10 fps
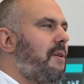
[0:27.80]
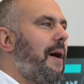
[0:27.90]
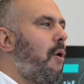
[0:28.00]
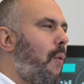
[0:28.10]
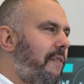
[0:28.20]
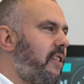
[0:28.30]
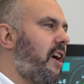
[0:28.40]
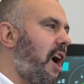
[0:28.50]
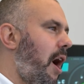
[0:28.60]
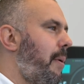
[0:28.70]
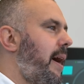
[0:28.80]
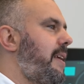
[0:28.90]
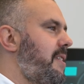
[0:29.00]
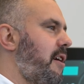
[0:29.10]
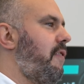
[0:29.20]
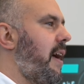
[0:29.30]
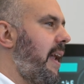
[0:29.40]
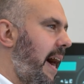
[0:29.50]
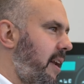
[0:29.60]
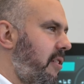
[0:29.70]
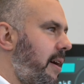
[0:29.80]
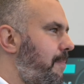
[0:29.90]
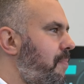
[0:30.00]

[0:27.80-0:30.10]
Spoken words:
about whether the carbide itself can handle it.